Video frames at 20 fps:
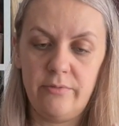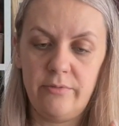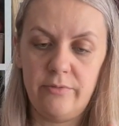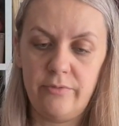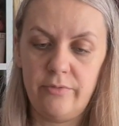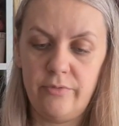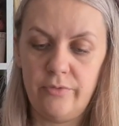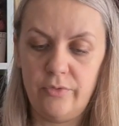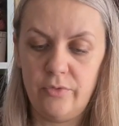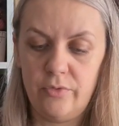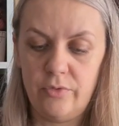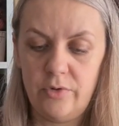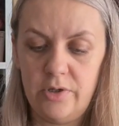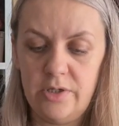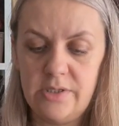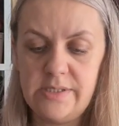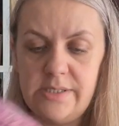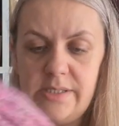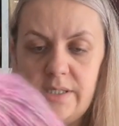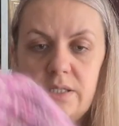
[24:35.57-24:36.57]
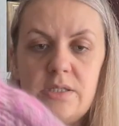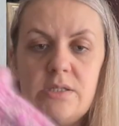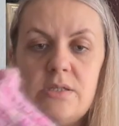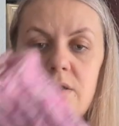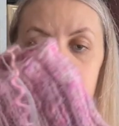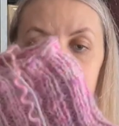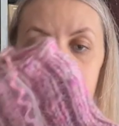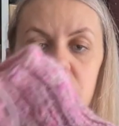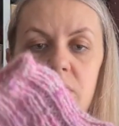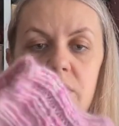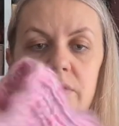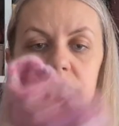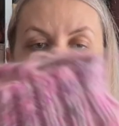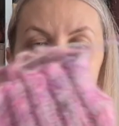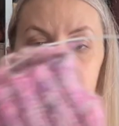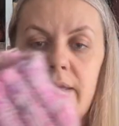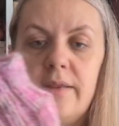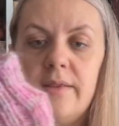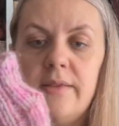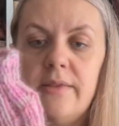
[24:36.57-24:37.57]
for a 6-year-old,
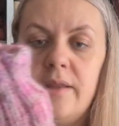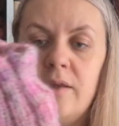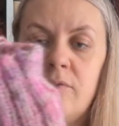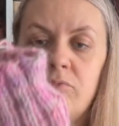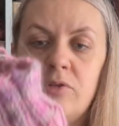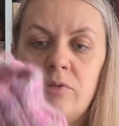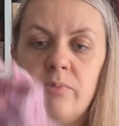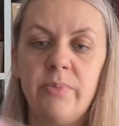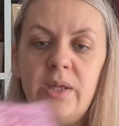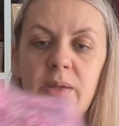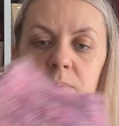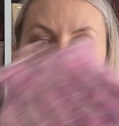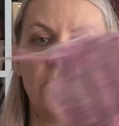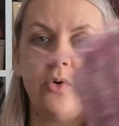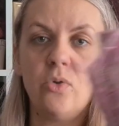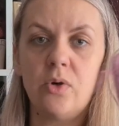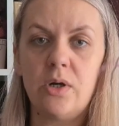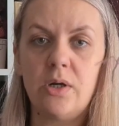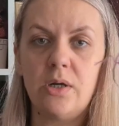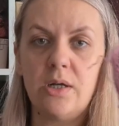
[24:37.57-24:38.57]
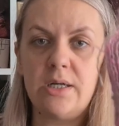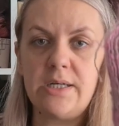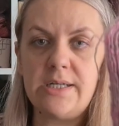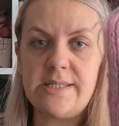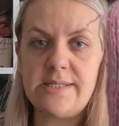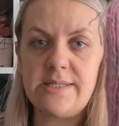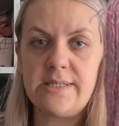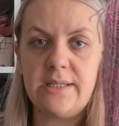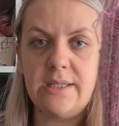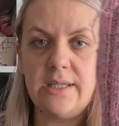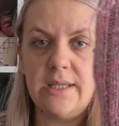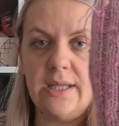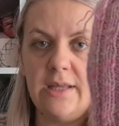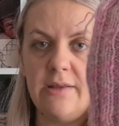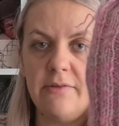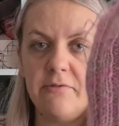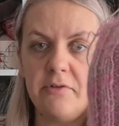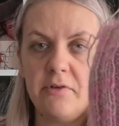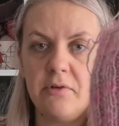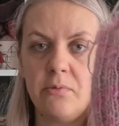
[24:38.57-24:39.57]
and they will be more nice and
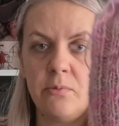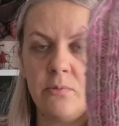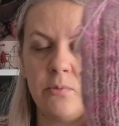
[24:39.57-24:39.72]
even